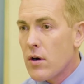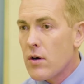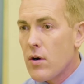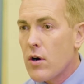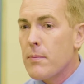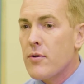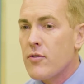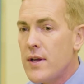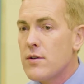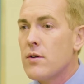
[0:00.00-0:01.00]
Our, our
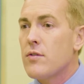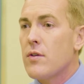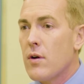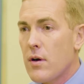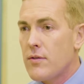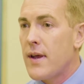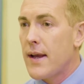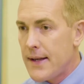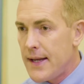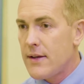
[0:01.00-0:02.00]
procedures and our
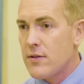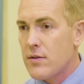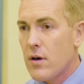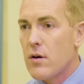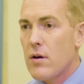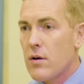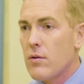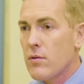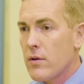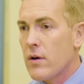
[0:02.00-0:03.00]
techniques are,
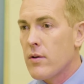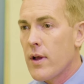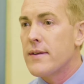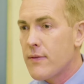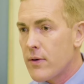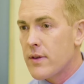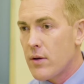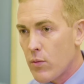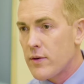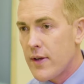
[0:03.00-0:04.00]
are, are a lot different
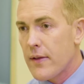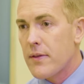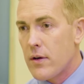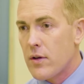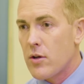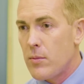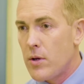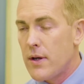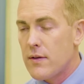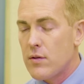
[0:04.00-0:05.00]
than what's out there in the
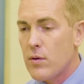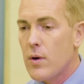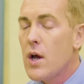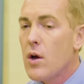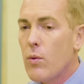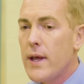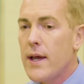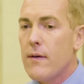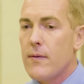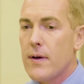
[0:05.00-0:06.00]
community. So we
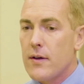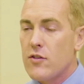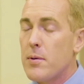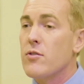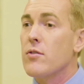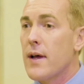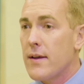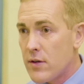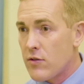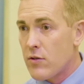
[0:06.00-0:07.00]
have uh,
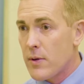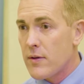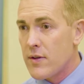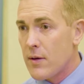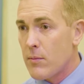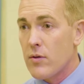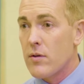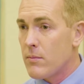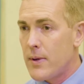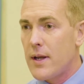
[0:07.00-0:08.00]
specialized instruments that
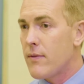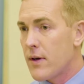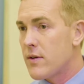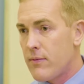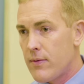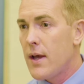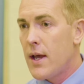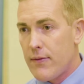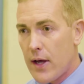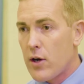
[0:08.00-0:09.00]
many of us have,
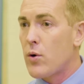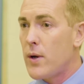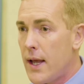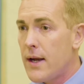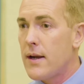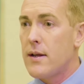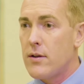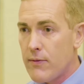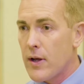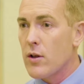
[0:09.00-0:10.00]
have kind of created and
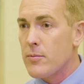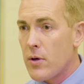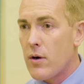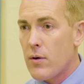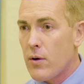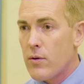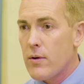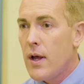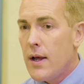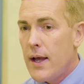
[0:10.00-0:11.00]
developed on our
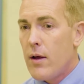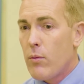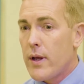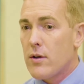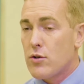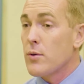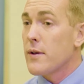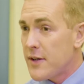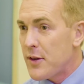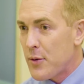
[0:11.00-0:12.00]
own. And we can
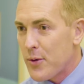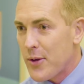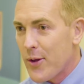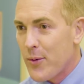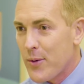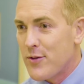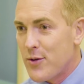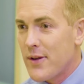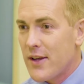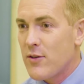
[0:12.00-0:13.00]
truly say that we're the only ones
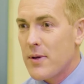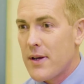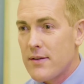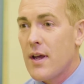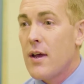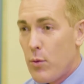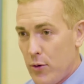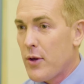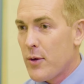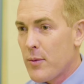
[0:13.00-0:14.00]
doing this because we're
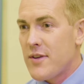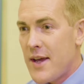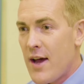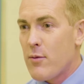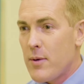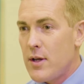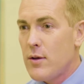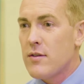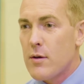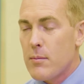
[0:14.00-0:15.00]
the only ones that have them and
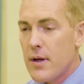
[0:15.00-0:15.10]
use them.